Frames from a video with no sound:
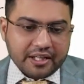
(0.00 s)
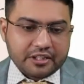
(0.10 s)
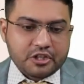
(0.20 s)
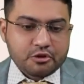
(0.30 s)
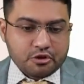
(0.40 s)

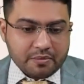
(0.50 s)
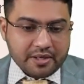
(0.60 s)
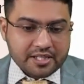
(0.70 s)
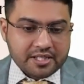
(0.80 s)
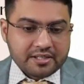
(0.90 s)
The
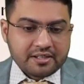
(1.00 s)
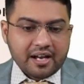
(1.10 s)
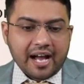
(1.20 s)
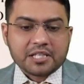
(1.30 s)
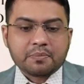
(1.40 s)
UCBs,
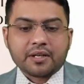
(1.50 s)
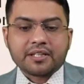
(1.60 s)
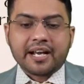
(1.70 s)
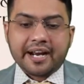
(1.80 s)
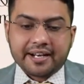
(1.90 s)
as per
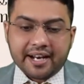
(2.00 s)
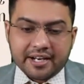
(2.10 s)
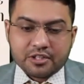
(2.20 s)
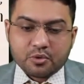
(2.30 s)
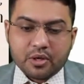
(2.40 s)
the
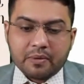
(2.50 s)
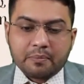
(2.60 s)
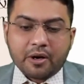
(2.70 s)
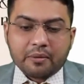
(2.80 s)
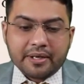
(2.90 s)
guidelines, will be
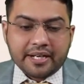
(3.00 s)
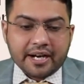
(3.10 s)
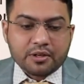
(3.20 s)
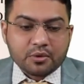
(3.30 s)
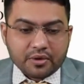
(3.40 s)

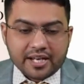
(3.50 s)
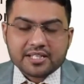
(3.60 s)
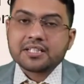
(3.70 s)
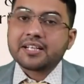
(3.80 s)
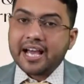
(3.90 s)
permitted to
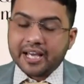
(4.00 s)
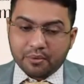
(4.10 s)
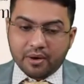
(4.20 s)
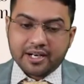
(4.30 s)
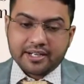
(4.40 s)
raise tier
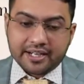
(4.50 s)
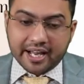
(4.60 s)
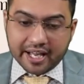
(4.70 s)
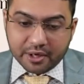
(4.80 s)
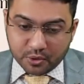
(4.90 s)
1 and
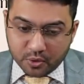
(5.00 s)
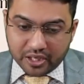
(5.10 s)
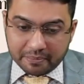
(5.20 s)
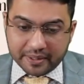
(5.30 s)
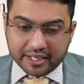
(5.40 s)
tier 2
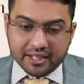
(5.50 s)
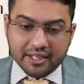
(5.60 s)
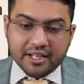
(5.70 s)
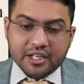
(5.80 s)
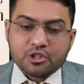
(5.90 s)
capital
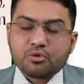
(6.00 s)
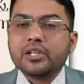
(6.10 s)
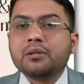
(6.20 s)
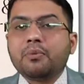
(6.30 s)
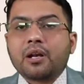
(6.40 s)

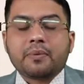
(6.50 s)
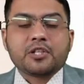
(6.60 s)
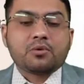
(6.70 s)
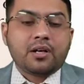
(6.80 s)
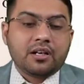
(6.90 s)
issuing
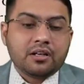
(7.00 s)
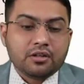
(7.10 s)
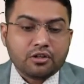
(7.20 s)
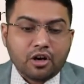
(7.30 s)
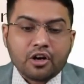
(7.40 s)
perpetual
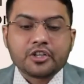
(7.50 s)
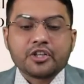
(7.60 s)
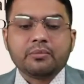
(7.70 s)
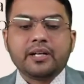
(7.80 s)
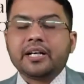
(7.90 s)

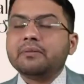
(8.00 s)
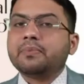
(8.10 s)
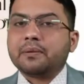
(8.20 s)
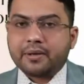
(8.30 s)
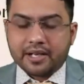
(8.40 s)
non-cumulative
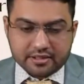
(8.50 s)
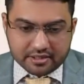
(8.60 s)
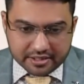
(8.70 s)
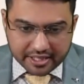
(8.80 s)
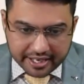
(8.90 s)
preference
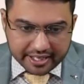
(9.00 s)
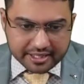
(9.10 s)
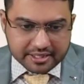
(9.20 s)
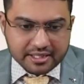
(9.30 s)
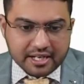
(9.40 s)

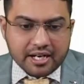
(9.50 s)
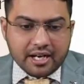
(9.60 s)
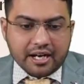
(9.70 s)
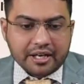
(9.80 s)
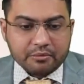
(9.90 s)
shares,
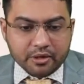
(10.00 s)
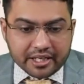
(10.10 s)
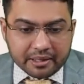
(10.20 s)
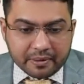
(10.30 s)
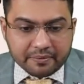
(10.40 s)

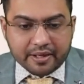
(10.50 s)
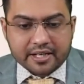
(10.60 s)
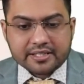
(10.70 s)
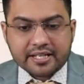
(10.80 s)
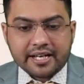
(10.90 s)
cumulative
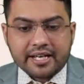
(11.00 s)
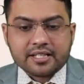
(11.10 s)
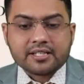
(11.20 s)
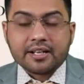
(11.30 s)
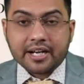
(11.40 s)
preference
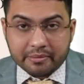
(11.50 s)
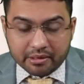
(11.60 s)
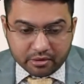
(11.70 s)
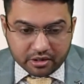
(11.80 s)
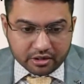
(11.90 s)
shares,
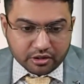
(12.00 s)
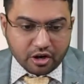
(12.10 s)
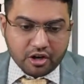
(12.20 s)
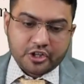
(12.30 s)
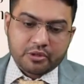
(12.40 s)
redeemable
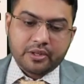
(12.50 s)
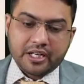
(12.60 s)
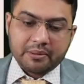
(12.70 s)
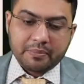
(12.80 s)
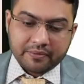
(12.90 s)

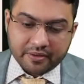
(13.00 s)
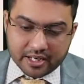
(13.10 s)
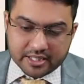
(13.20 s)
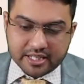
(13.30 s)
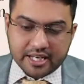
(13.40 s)
non-cumulative
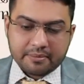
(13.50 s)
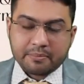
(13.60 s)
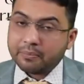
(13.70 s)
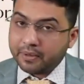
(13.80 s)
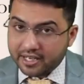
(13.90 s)

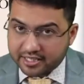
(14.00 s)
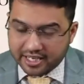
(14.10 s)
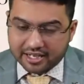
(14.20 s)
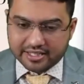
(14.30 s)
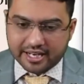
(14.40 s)

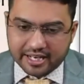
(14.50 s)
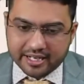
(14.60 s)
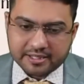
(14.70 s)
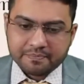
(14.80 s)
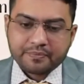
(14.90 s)
preferential
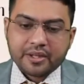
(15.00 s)
shares,